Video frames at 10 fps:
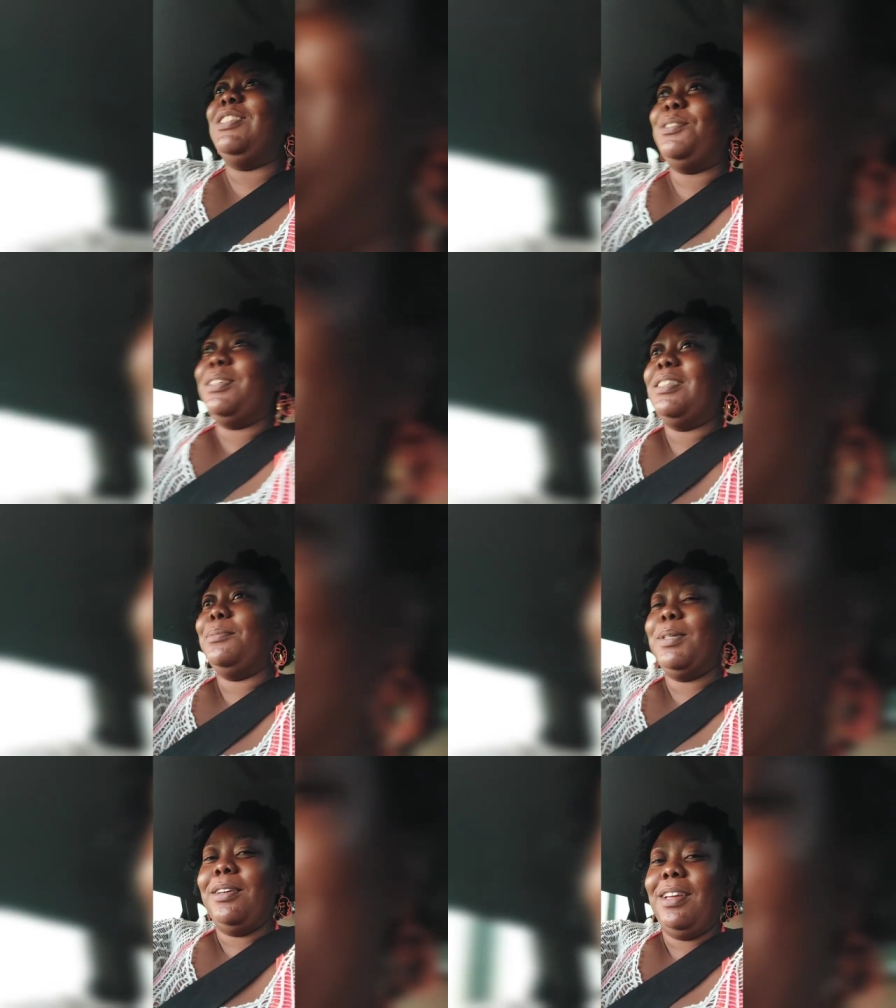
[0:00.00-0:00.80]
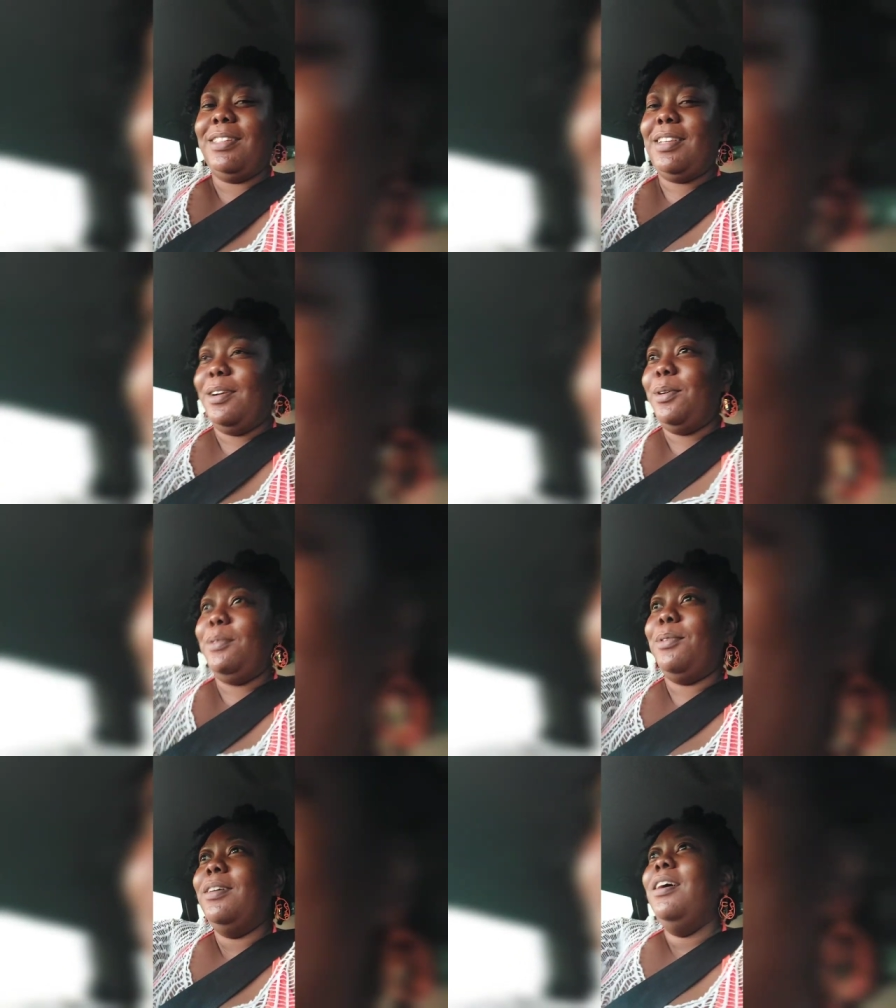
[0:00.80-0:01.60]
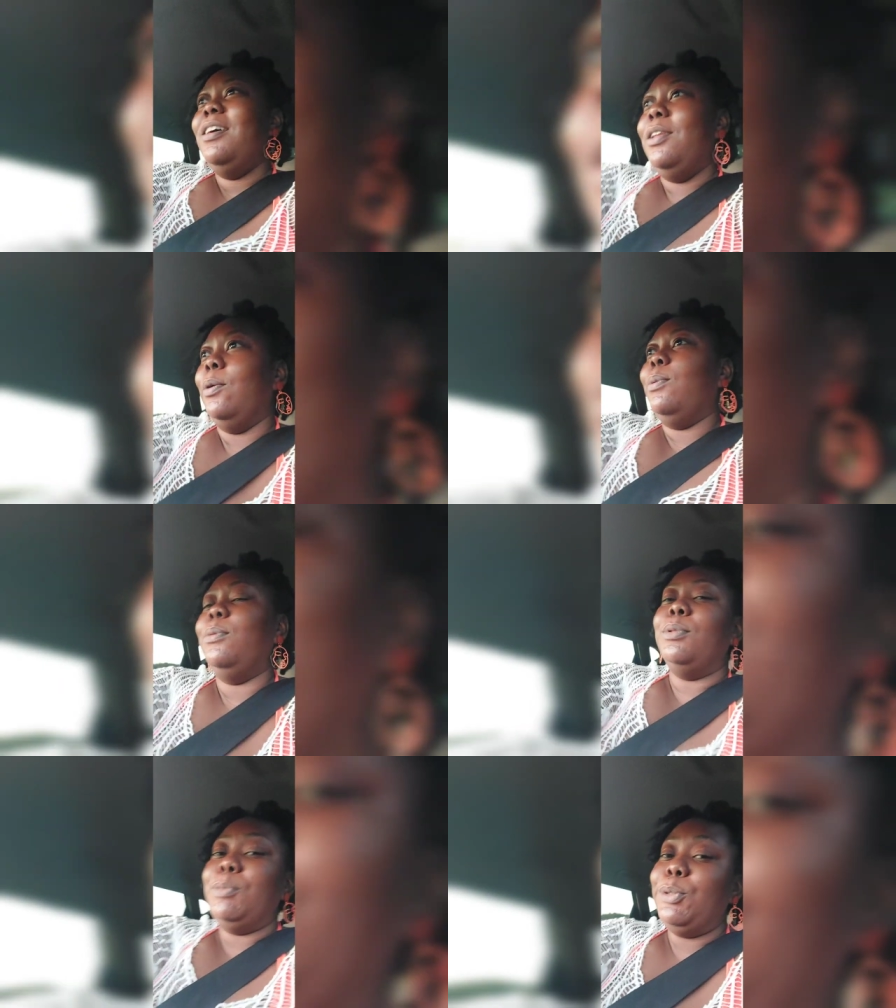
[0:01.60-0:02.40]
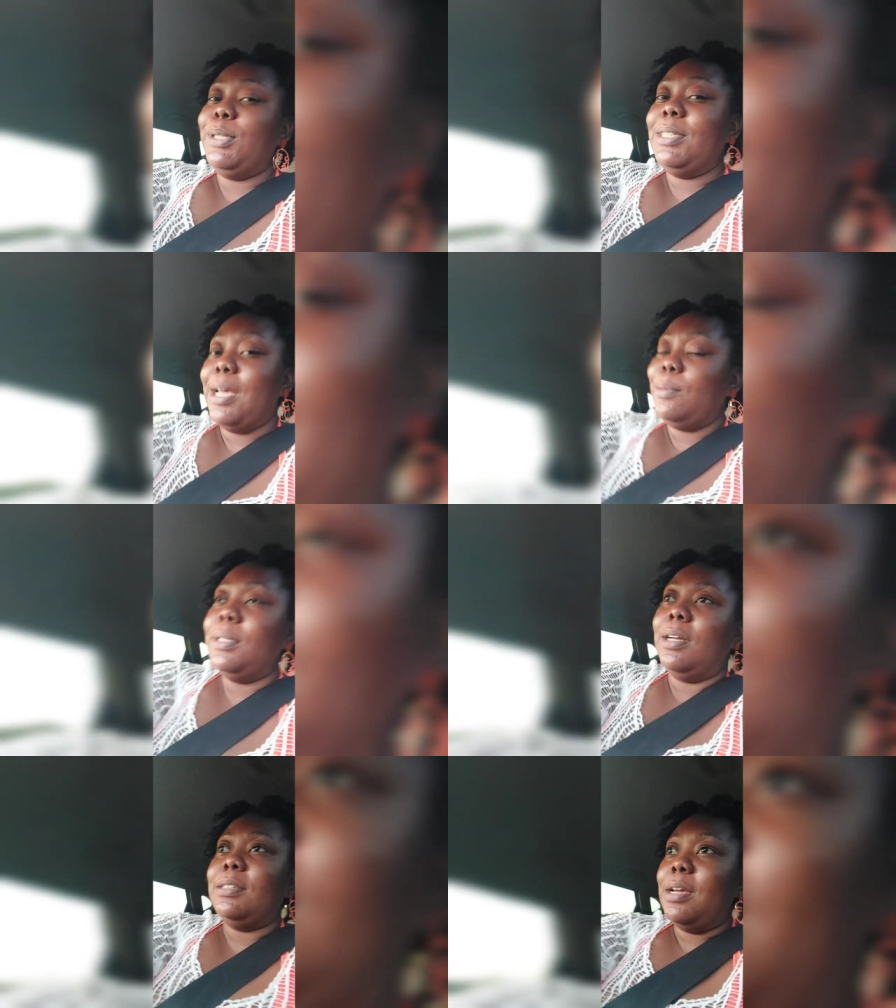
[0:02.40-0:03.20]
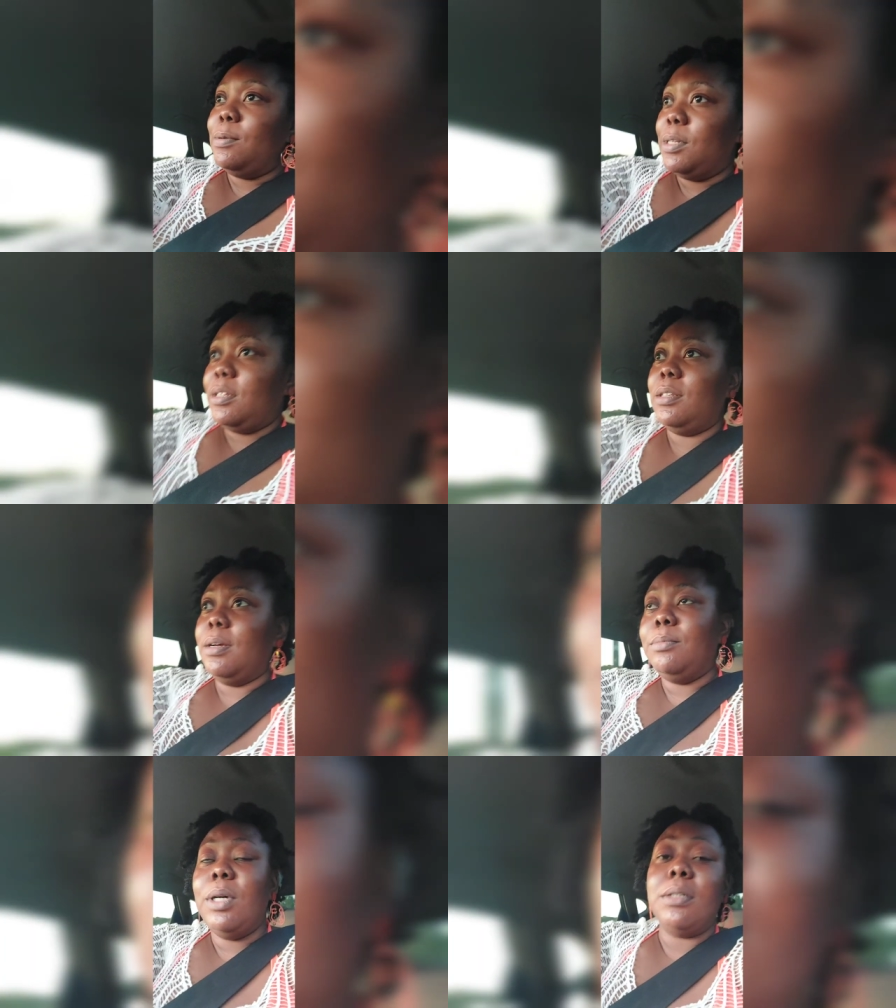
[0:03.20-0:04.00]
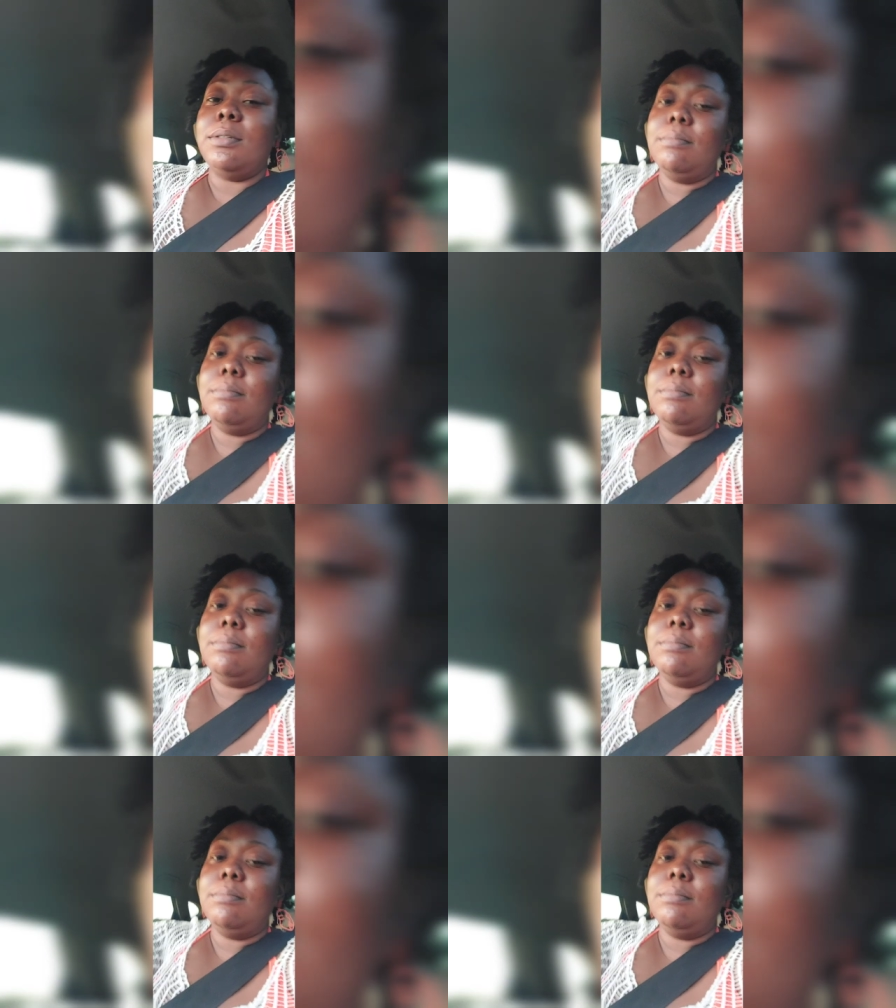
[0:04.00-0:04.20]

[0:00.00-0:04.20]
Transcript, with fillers: I'm stressing. I'm gonna get take No, rebuke it. I will not. I will not. I'm not.